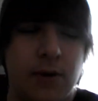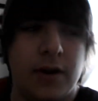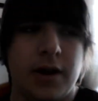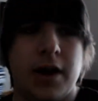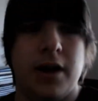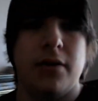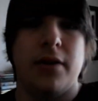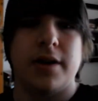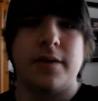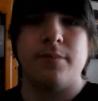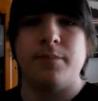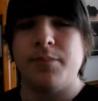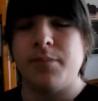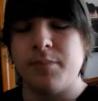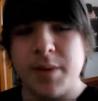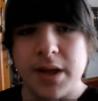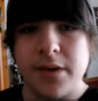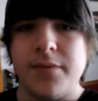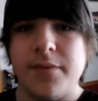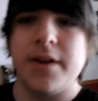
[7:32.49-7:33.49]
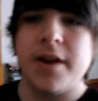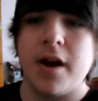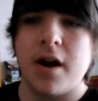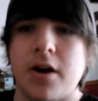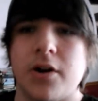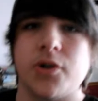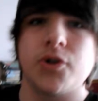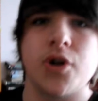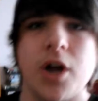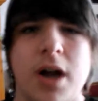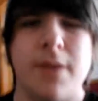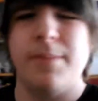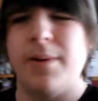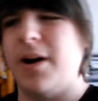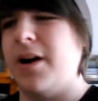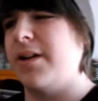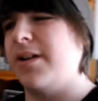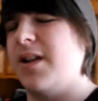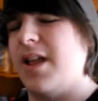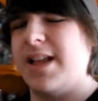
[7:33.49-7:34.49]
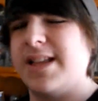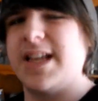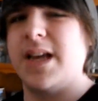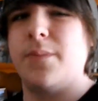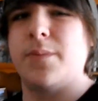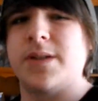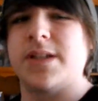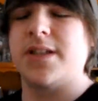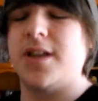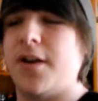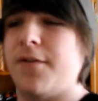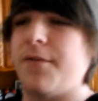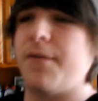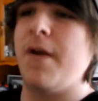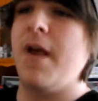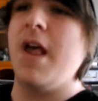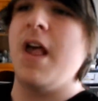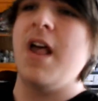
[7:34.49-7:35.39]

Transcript: right now, like PVR, tripod, and that type of stuff.